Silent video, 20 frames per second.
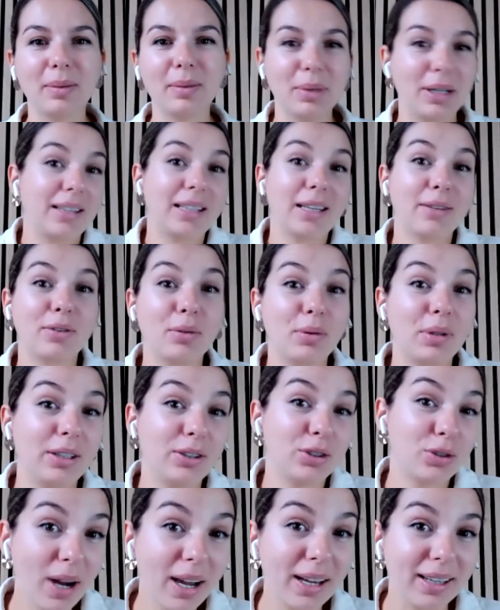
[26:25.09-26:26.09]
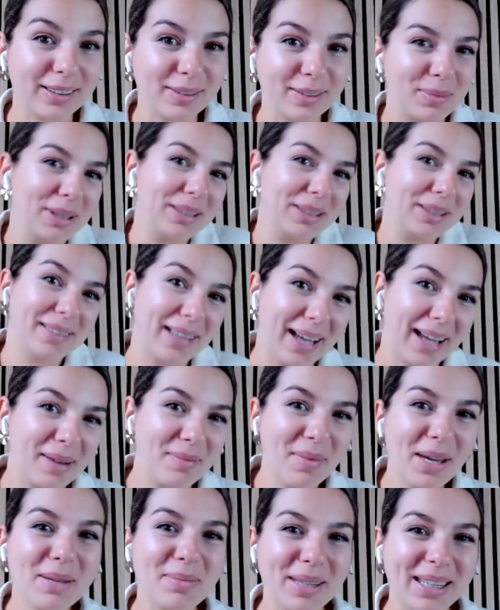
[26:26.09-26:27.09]
but I never really tried, but
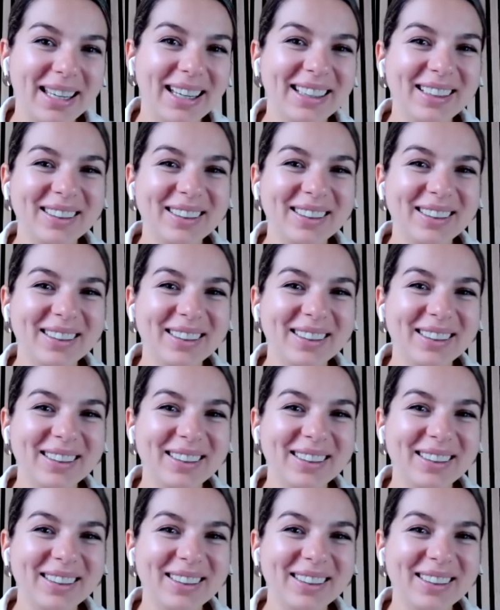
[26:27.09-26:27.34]
maybe,